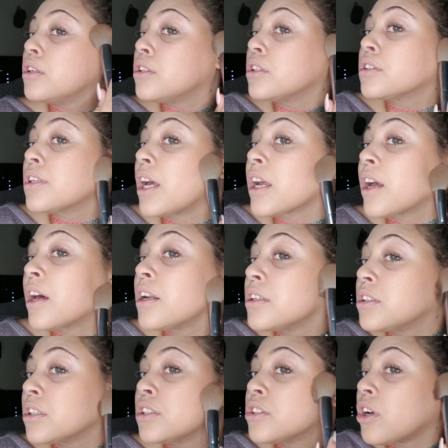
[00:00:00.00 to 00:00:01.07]
just, I kind
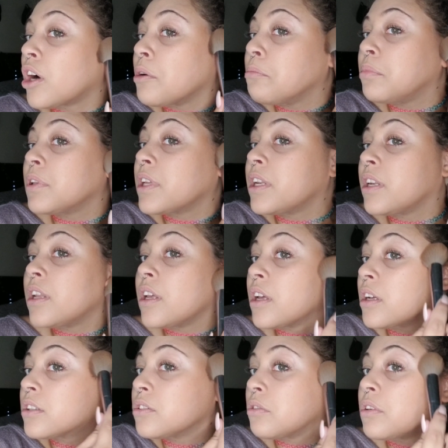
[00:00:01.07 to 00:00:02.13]
of just start
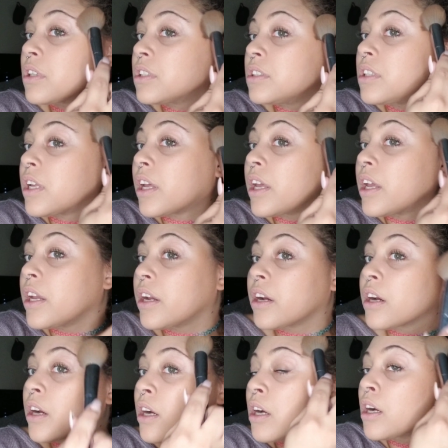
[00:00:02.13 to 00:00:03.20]
blending towards the
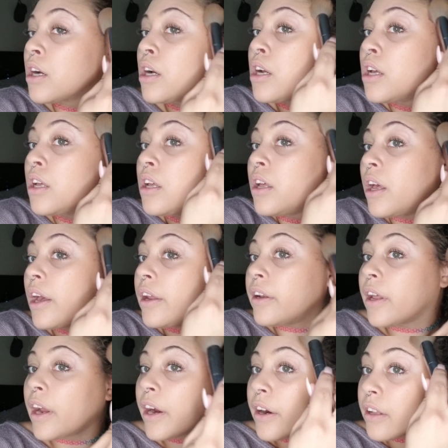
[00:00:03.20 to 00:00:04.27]
ear
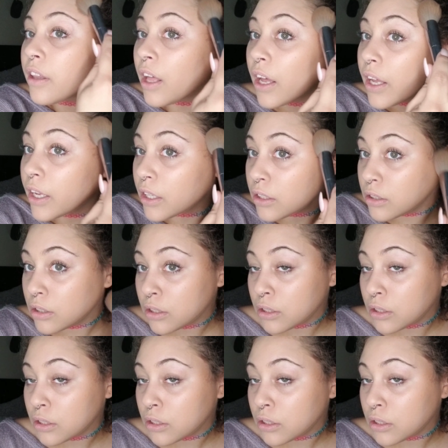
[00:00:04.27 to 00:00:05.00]
and hairline.